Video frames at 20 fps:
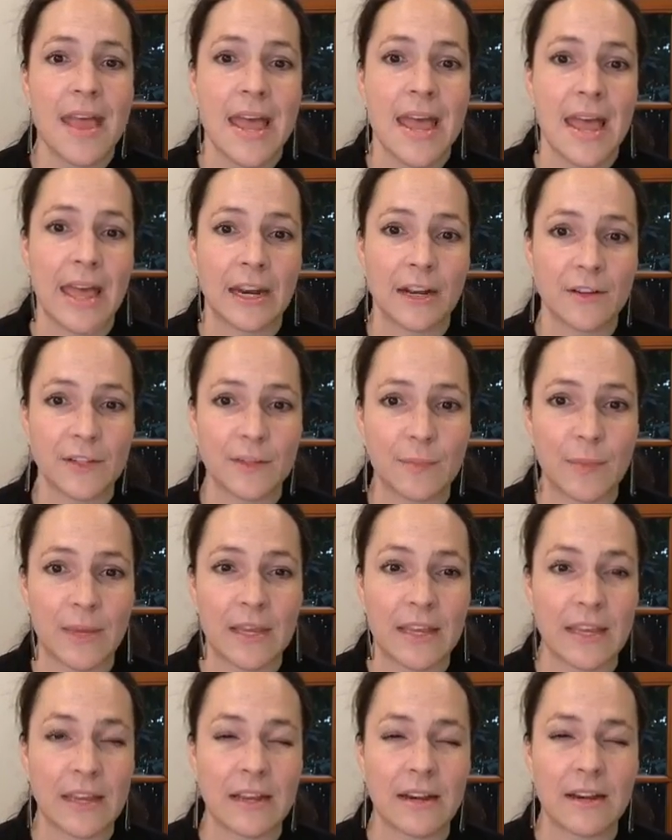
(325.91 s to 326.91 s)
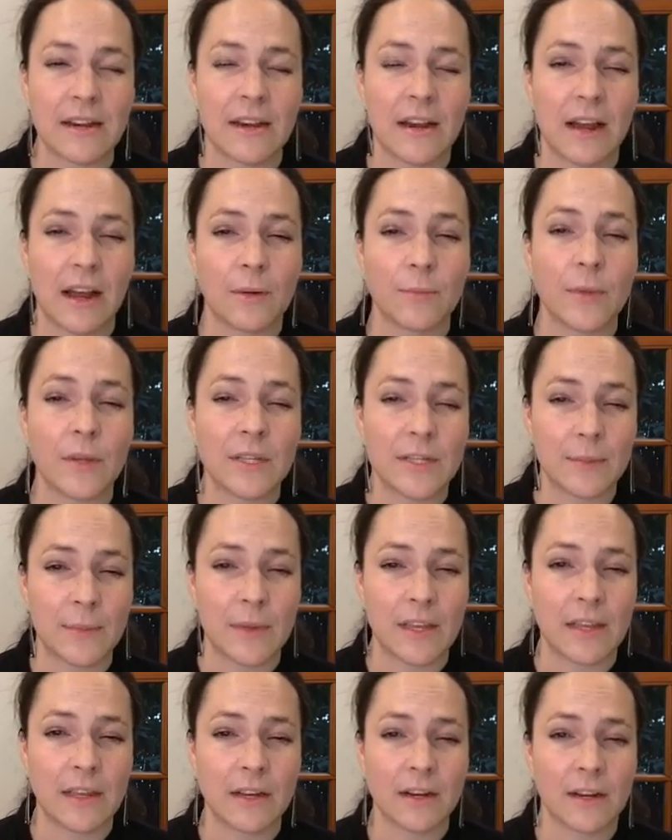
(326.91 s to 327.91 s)
And I'll be
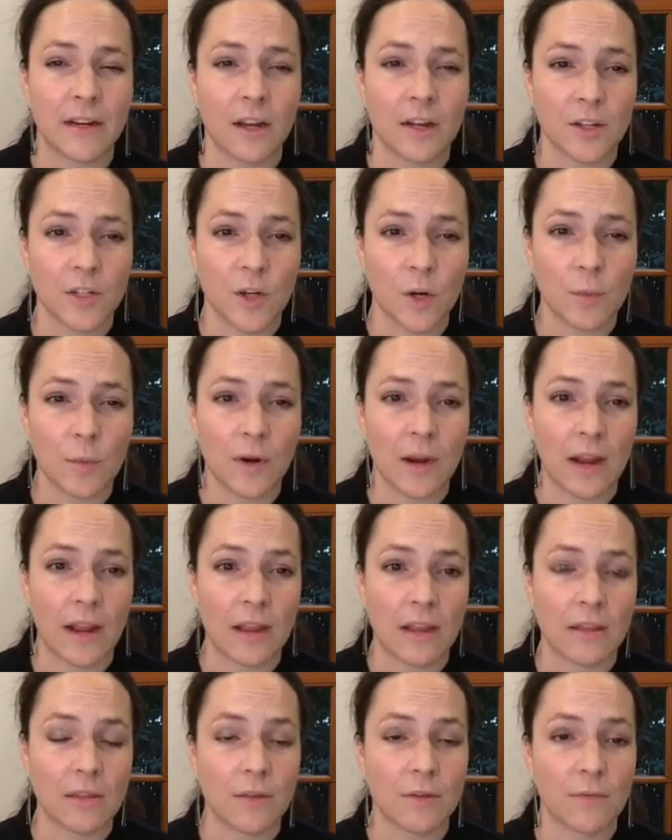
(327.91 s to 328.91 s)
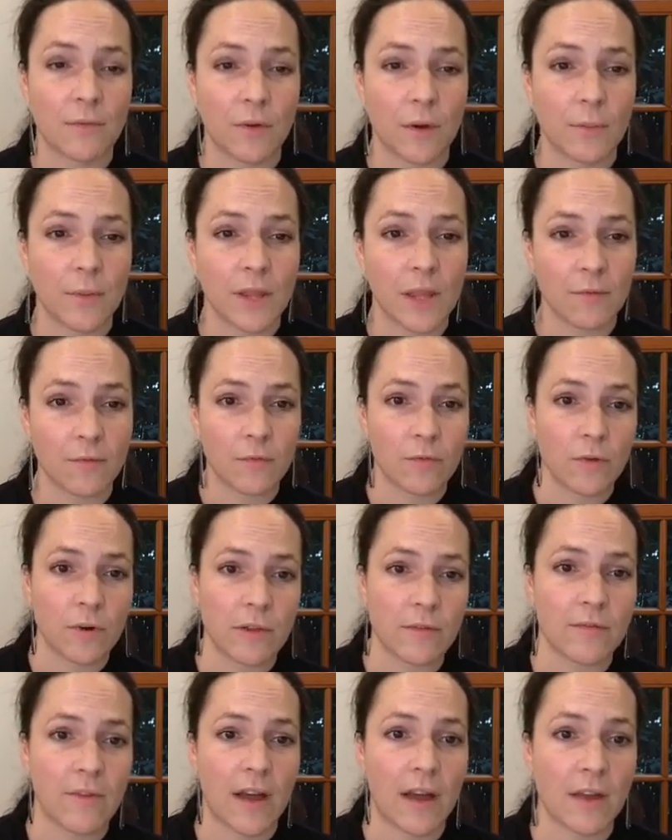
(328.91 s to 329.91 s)
speaking on October 8th from
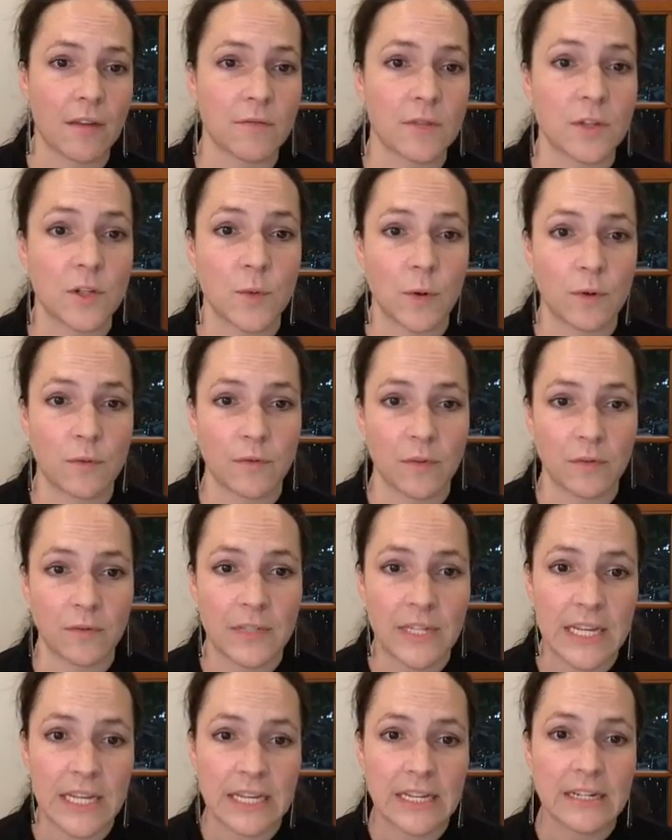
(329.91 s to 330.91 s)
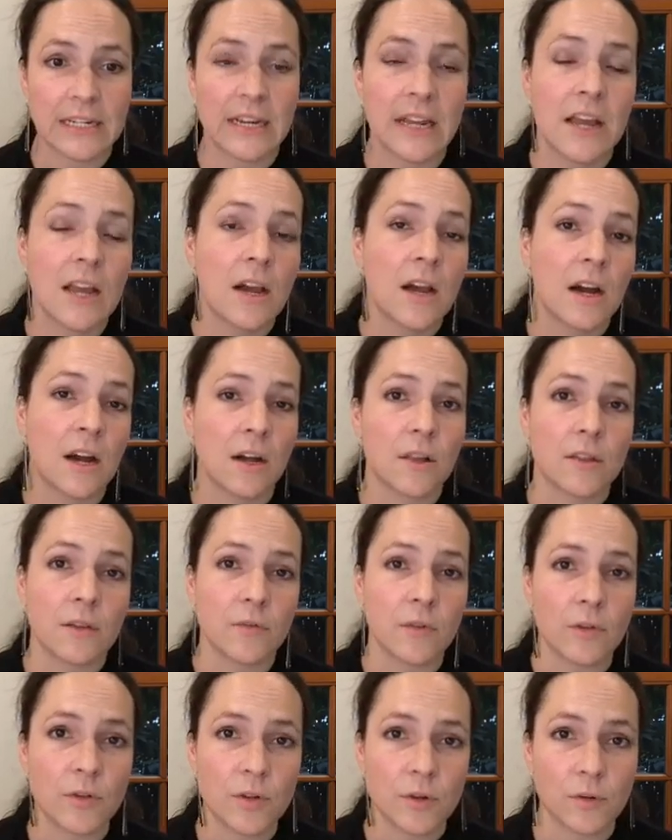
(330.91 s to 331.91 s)
11:45 to 12:15 on the
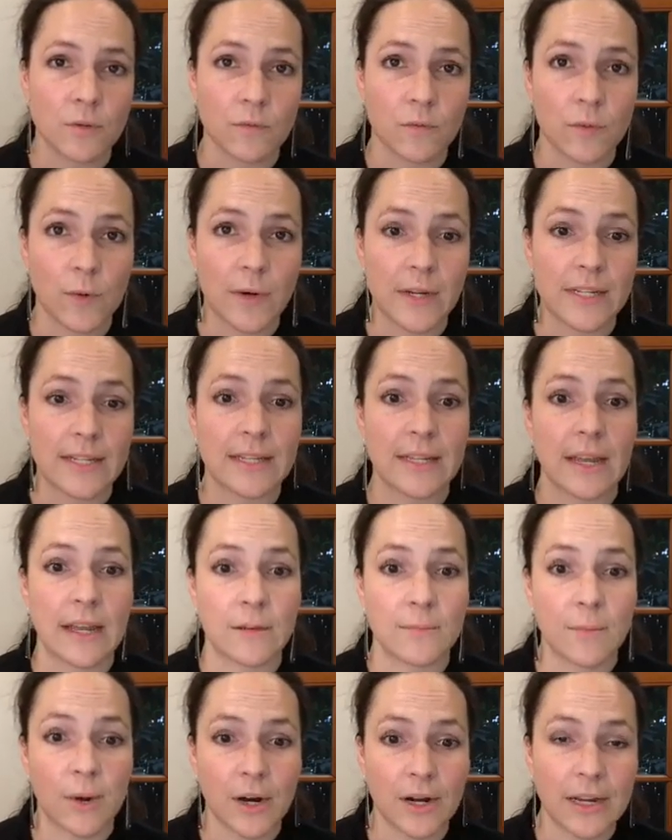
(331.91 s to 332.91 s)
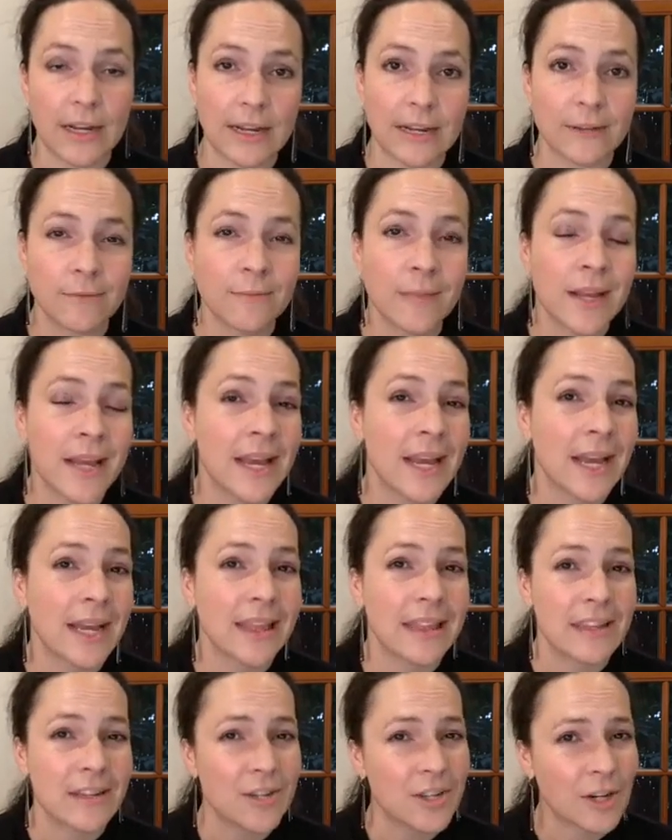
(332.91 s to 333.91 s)
future of voice and marketing.
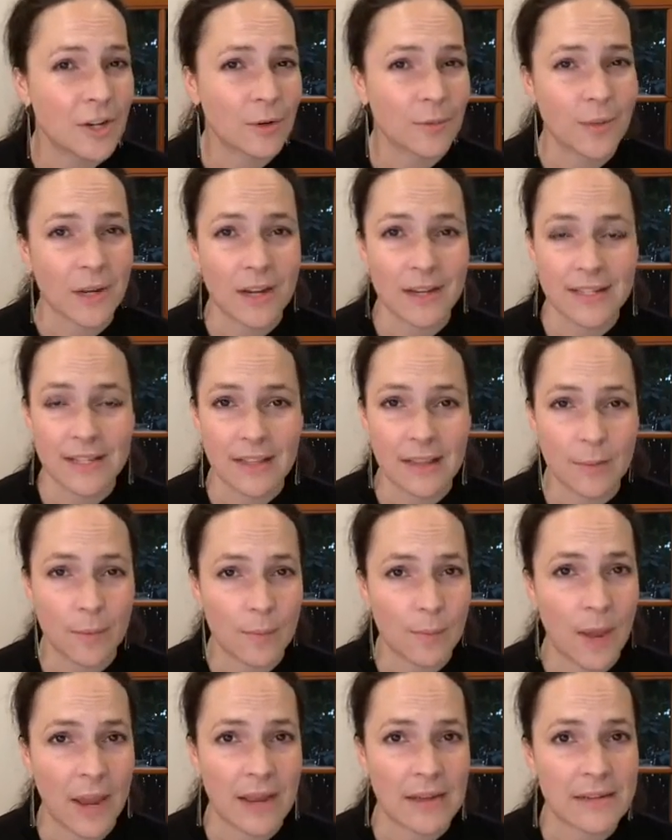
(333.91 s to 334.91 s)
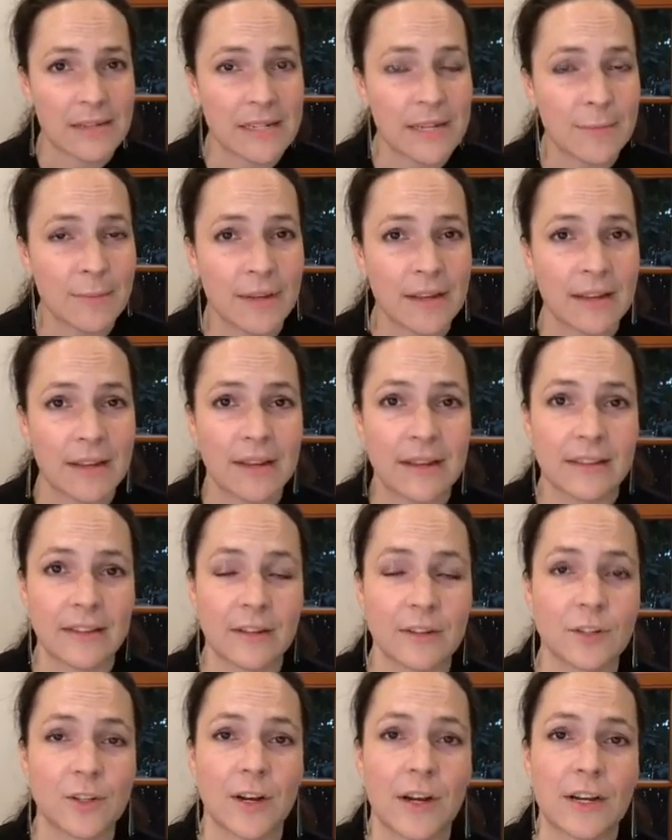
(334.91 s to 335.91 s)
This year, because of the pandemic,
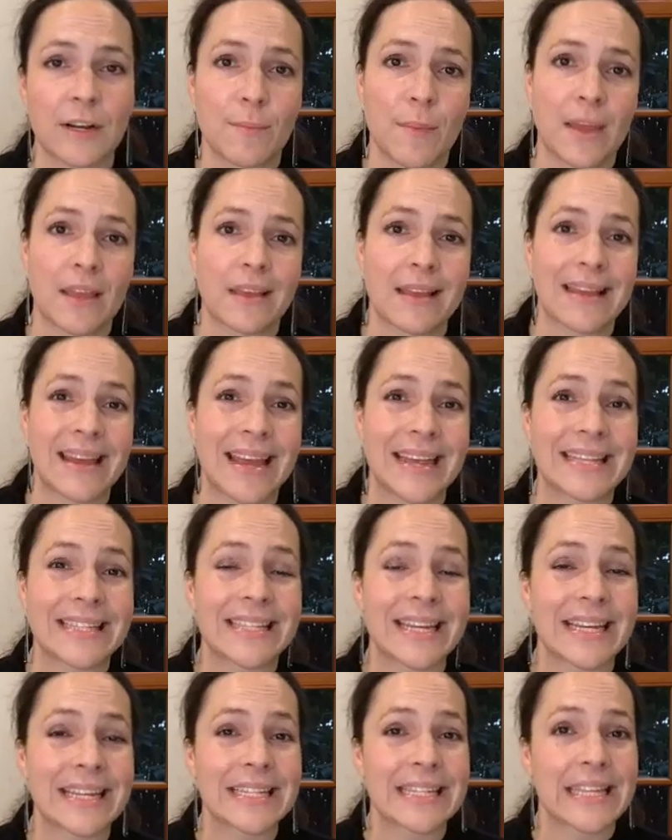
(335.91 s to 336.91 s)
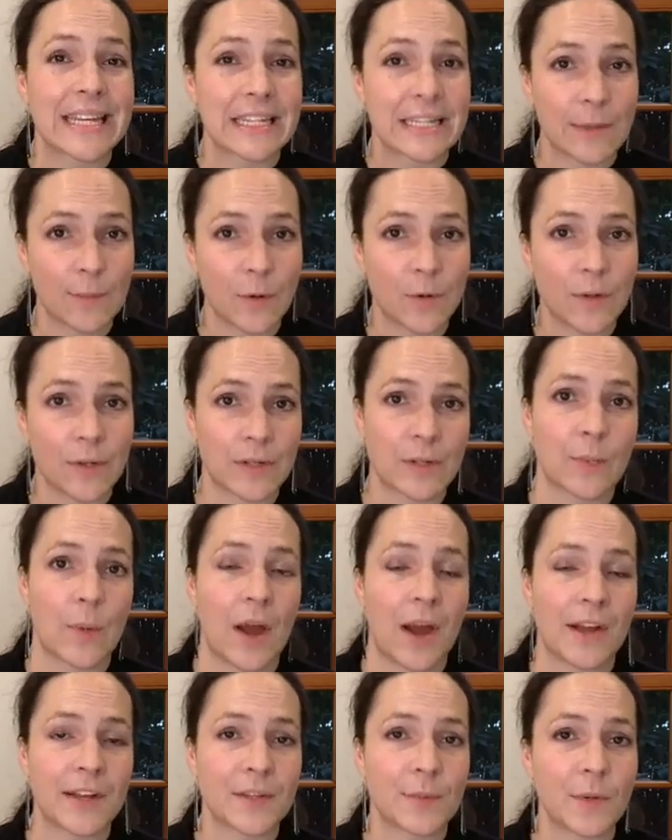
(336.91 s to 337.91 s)
they're trying to make it as accessible as
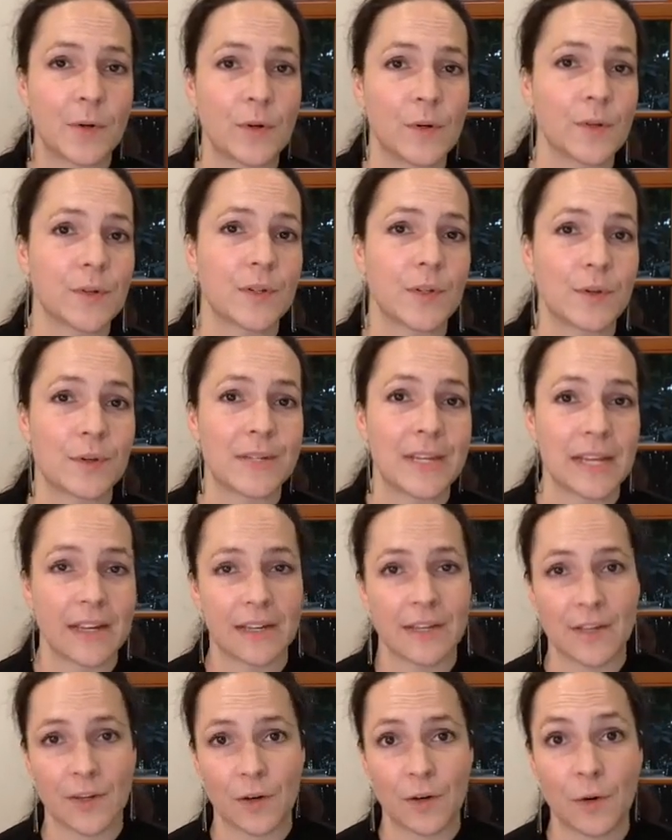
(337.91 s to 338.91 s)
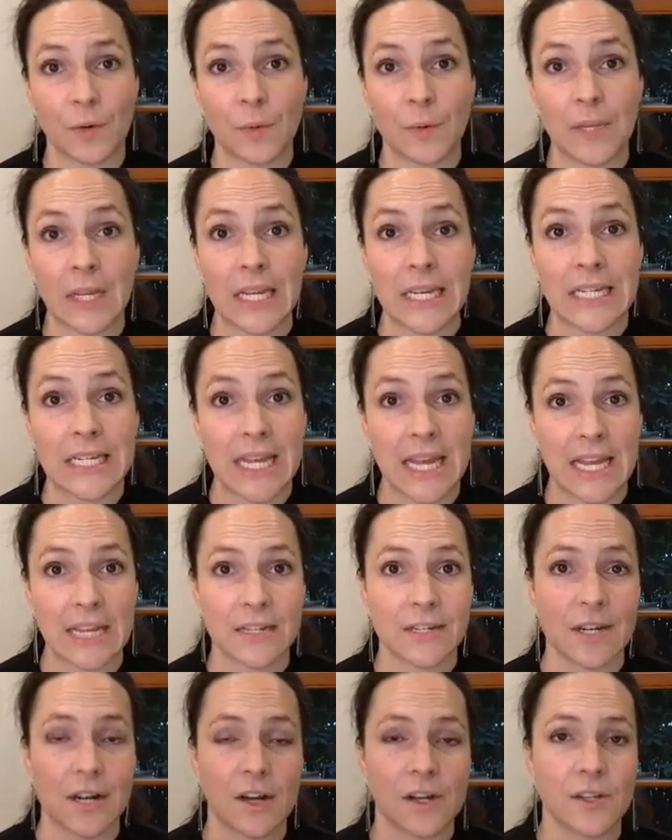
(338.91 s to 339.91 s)
possible, so tickets are only
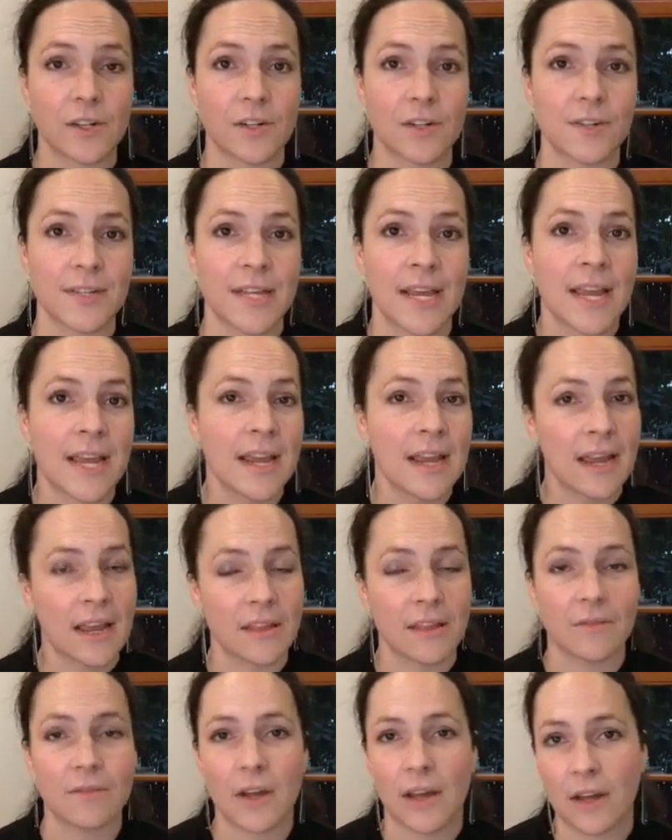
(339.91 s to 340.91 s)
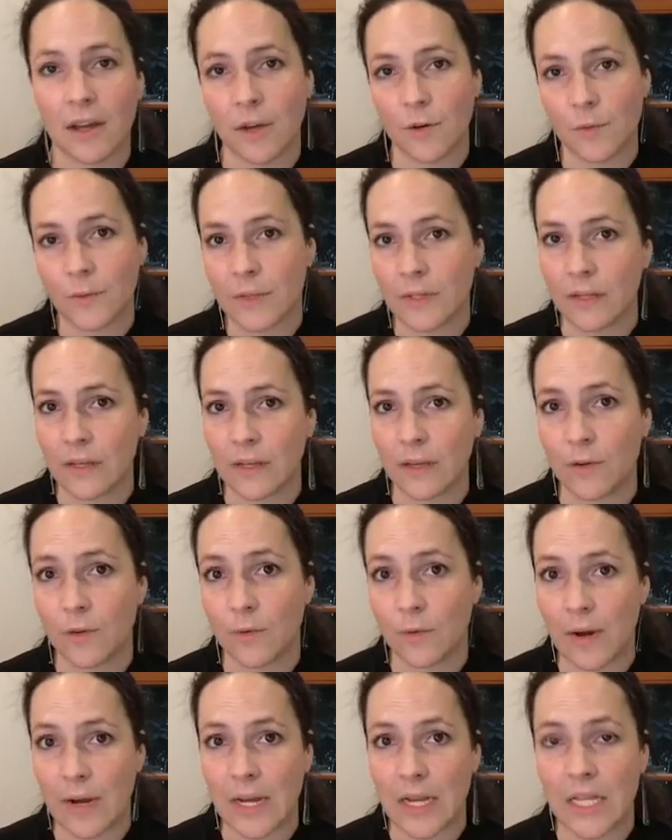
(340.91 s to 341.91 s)
$10, and they've got a really
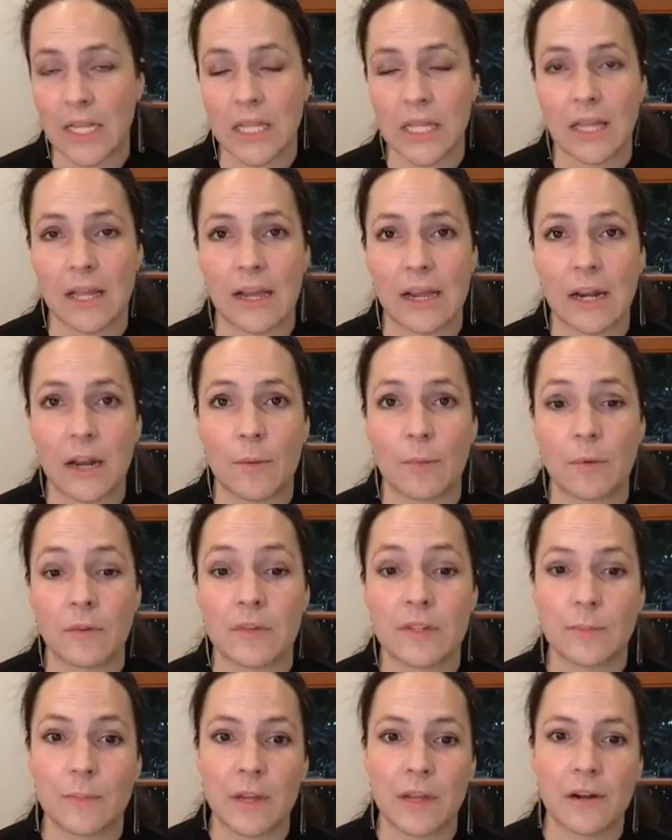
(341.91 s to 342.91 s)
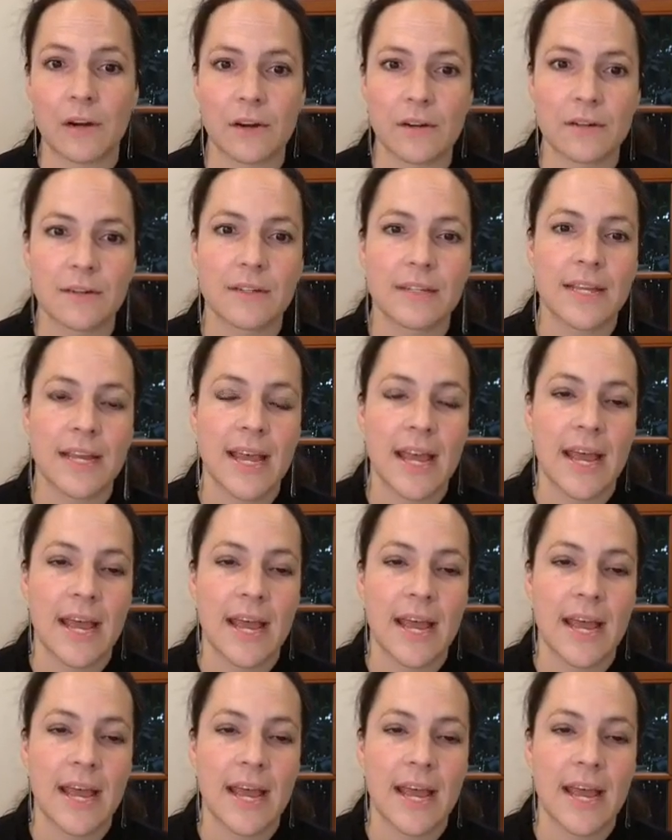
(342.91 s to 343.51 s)
great lineup of speakers.